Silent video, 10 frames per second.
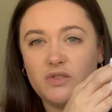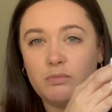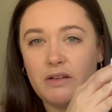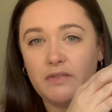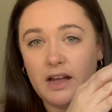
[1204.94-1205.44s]
for
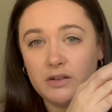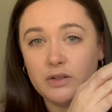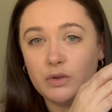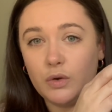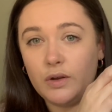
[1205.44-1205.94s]
my
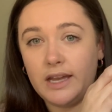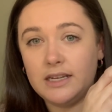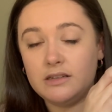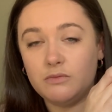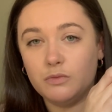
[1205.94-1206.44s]
father-in-law,
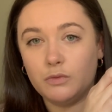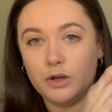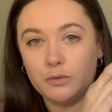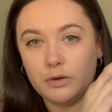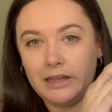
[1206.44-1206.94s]
he
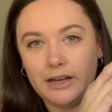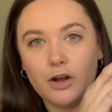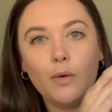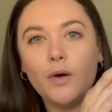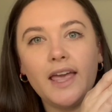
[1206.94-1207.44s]
won't really
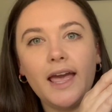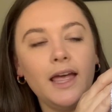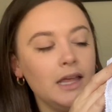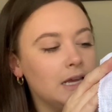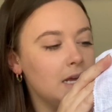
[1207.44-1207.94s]
know or
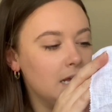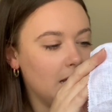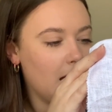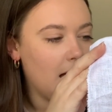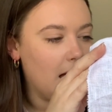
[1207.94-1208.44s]
care.
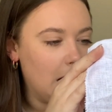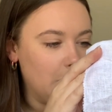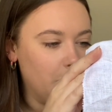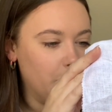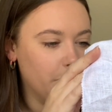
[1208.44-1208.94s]

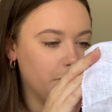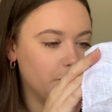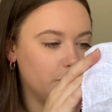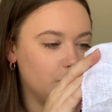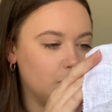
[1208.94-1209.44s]
Um,
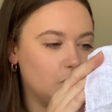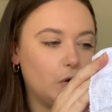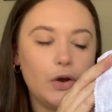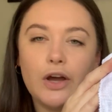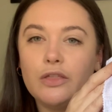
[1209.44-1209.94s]

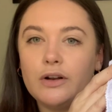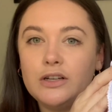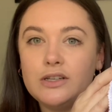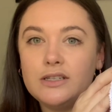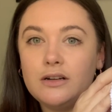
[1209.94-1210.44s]
so I thought
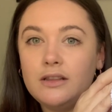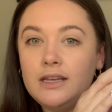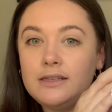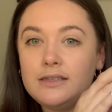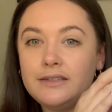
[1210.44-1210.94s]
I'd use it on
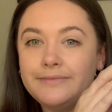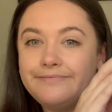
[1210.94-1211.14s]
this.